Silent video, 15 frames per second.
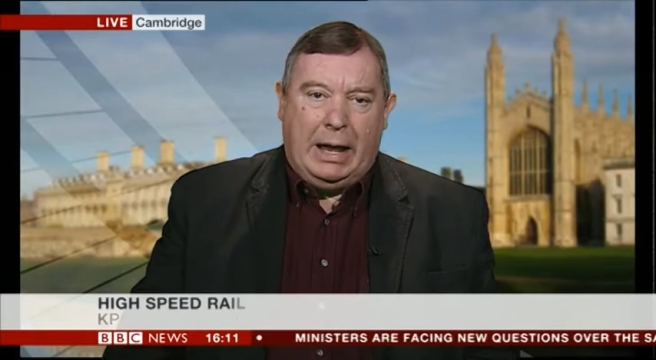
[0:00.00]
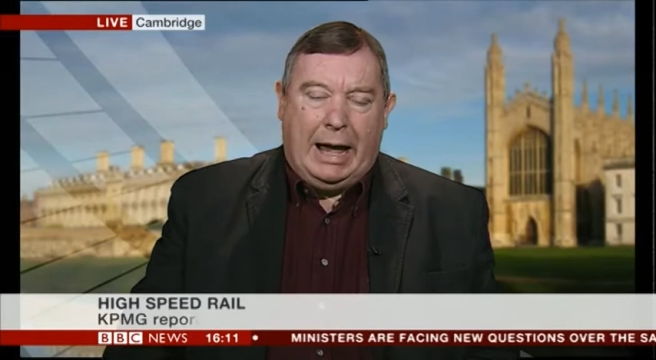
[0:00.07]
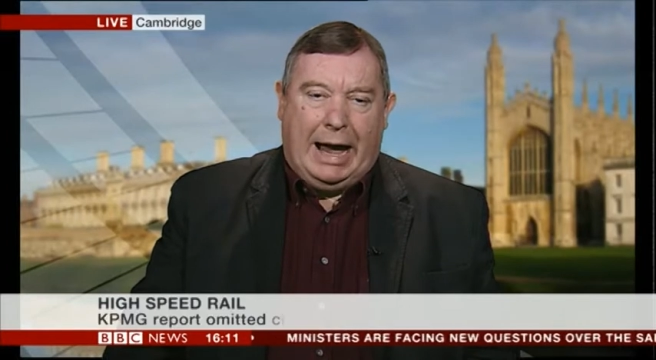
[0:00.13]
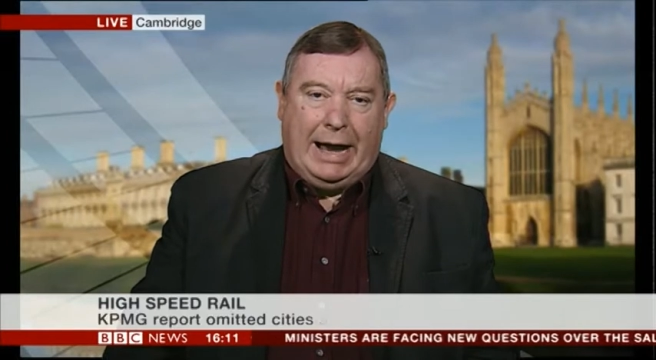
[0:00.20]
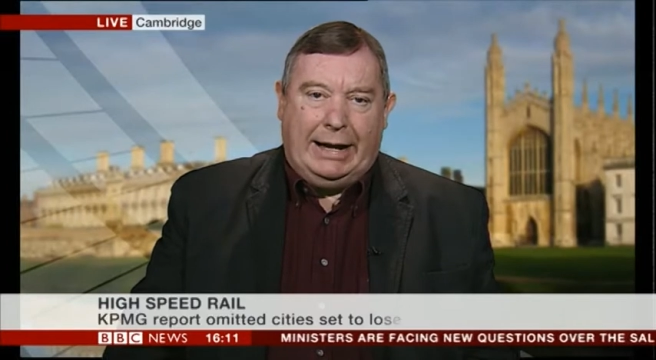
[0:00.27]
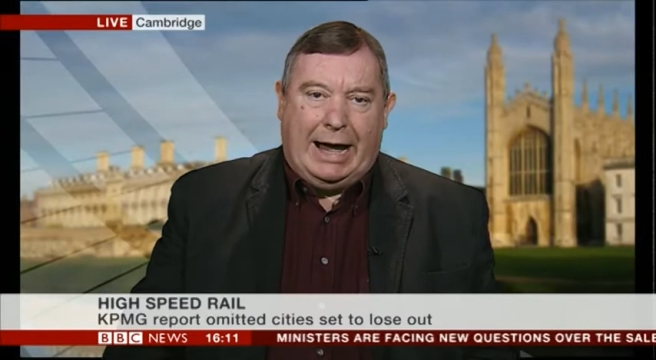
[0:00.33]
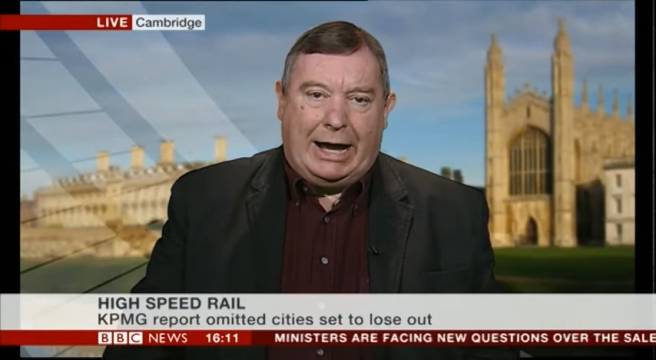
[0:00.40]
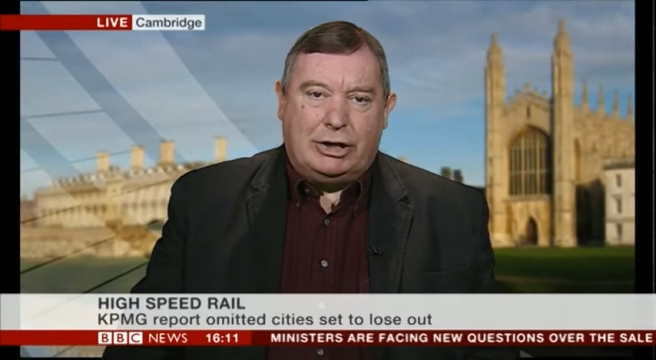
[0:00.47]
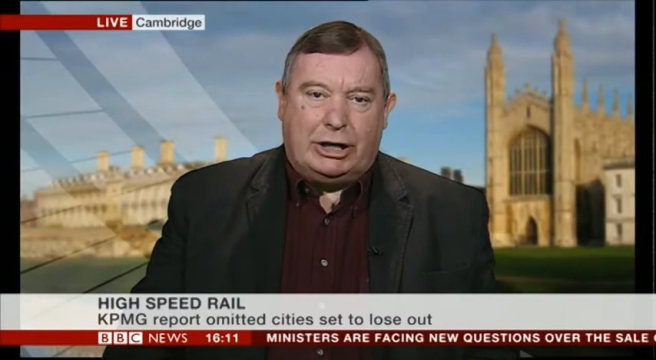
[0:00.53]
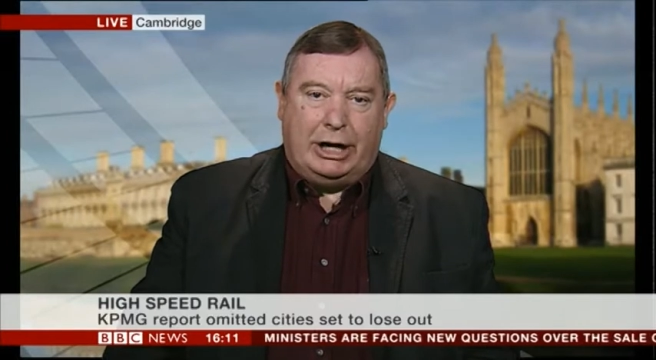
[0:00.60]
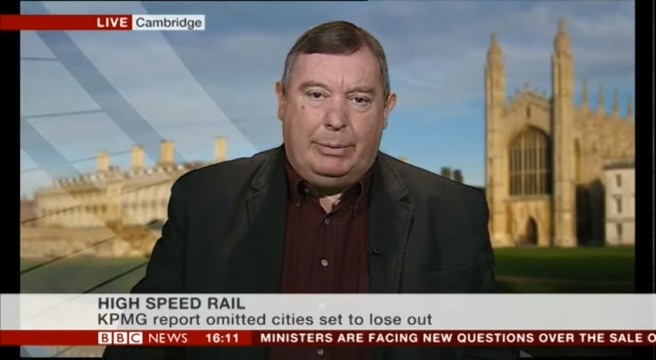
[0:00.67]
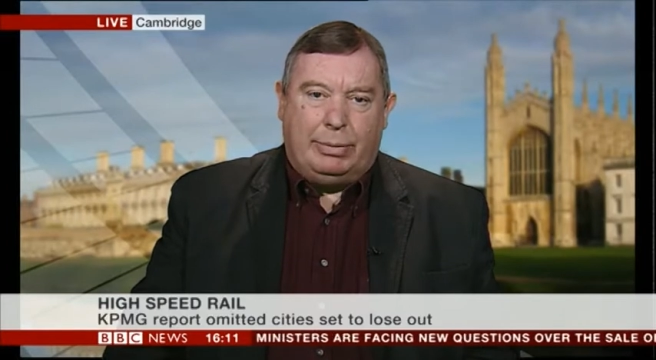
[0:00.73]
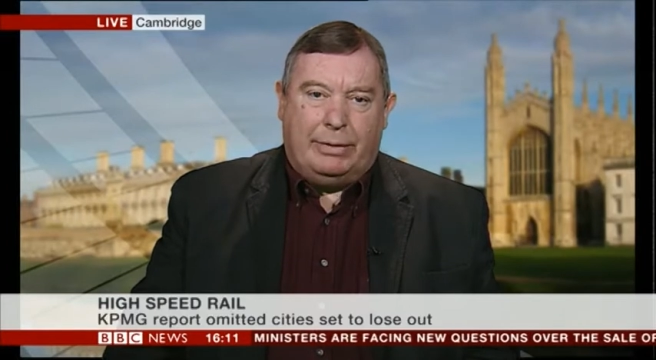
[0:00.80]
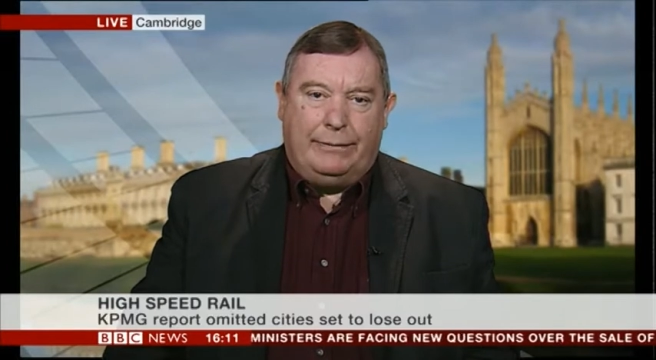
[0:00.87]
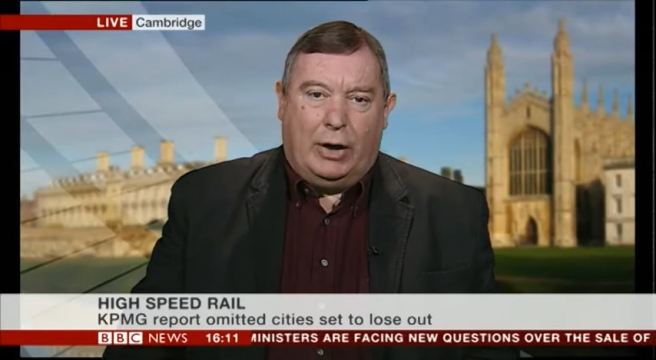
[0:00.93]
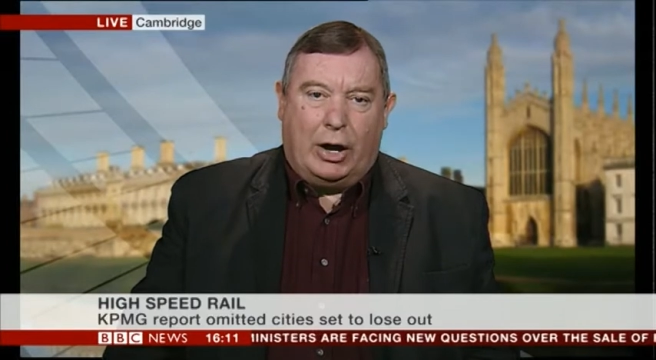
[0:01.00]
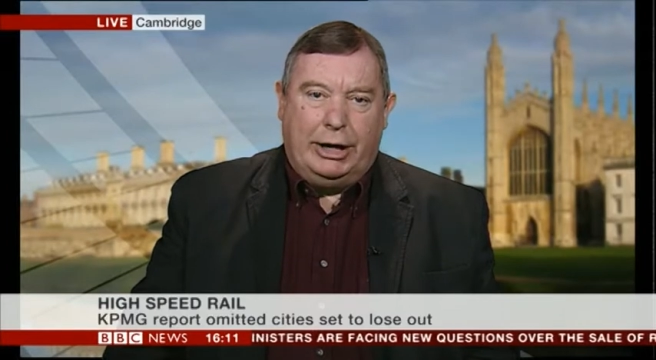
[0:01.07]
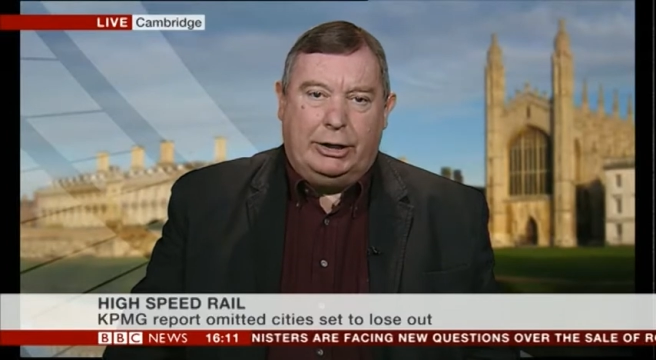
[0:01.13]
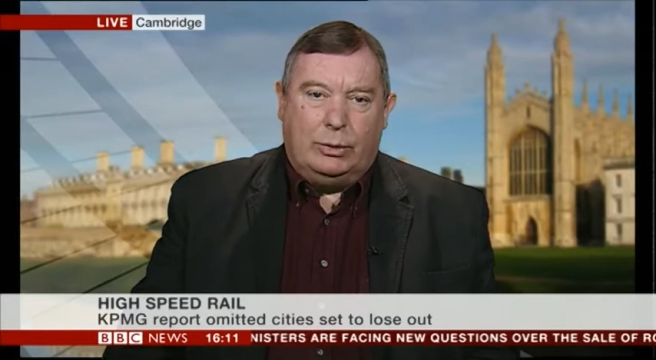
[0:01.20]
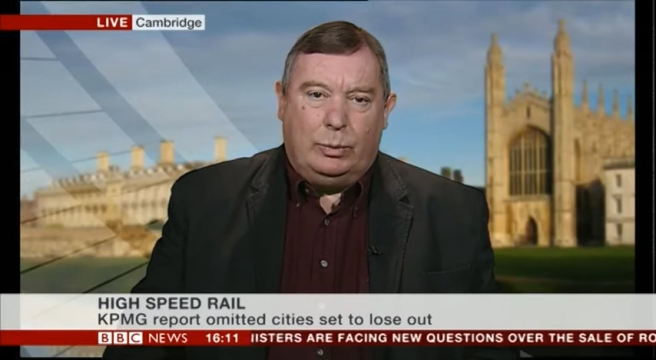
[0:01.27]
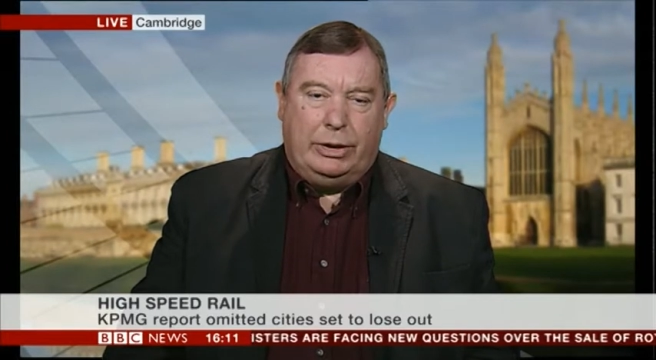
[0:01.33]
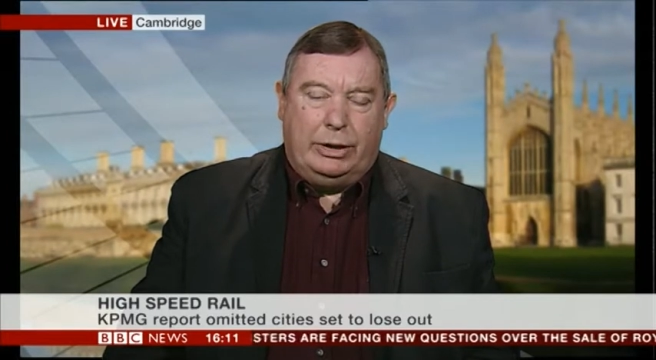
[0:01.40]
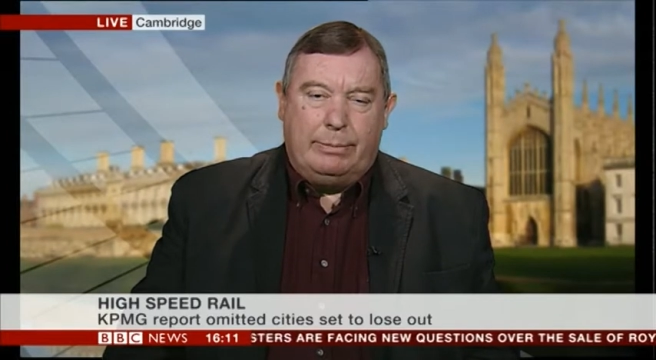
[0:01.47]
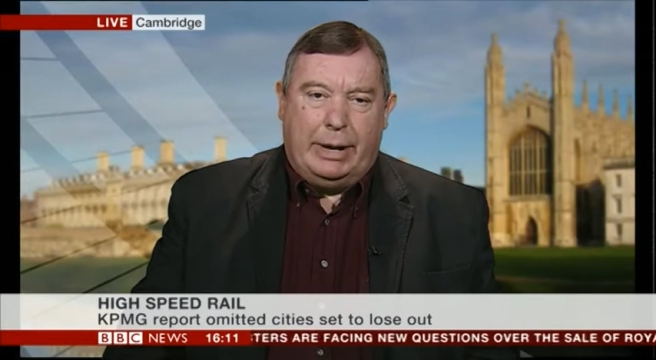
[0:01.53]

and actually provide them with the